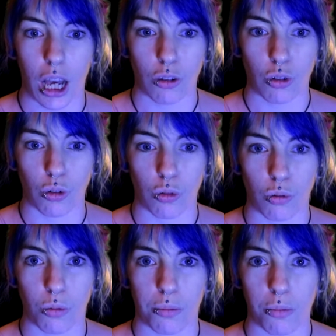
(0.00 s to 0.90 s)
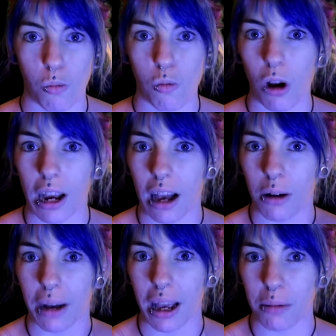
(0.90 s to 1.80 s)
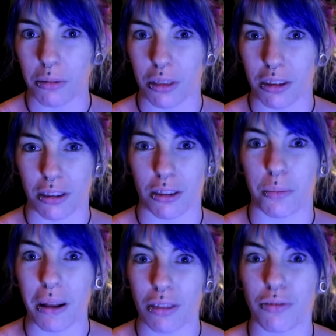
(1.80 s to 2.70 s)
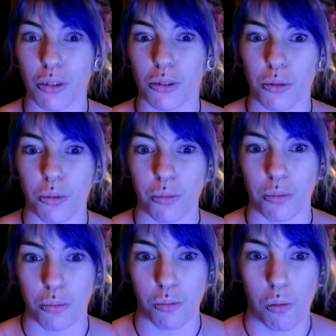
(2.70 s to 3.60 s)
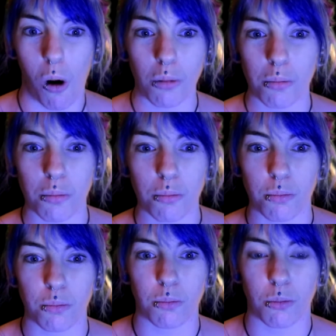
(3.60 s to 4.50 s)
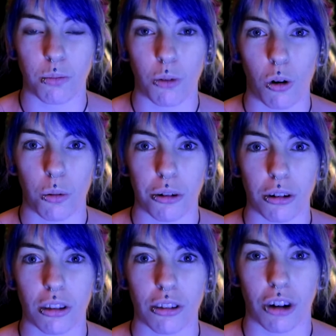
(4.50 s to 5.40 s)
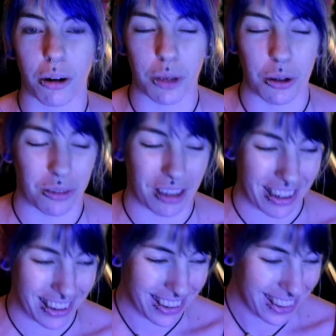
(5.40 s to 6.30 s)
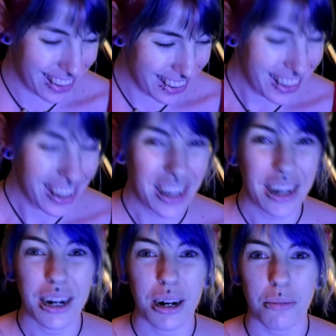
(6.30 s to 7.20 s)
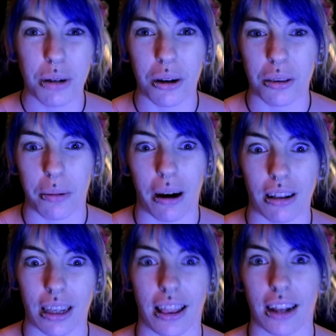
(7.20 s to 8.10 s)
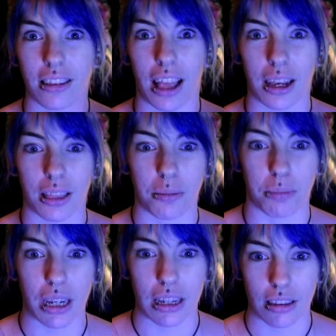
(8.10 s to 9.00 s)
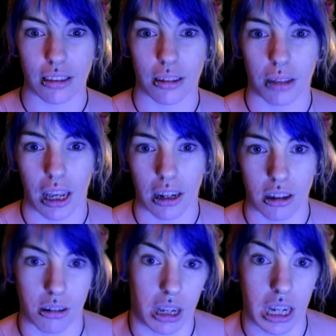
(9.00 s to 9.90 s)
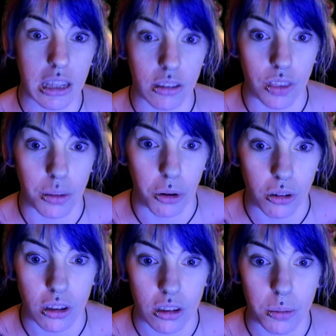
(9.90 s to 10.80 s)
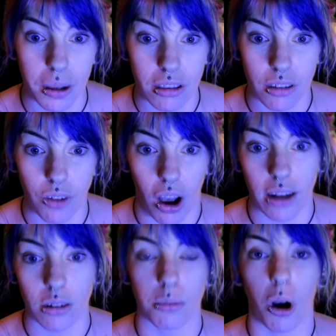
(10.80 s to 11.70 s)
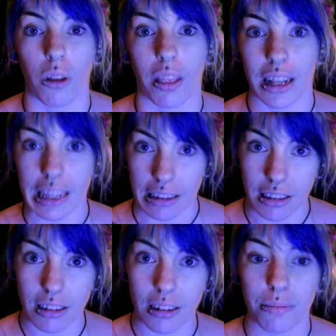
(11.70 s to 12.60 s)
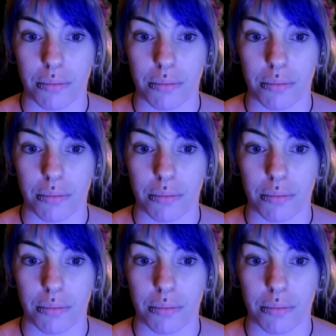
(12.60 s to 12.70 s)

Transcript: to work our way up to the suspenseful what core processor I'm using, because apparently that's like the biggest, and it is the most expensive item on the list,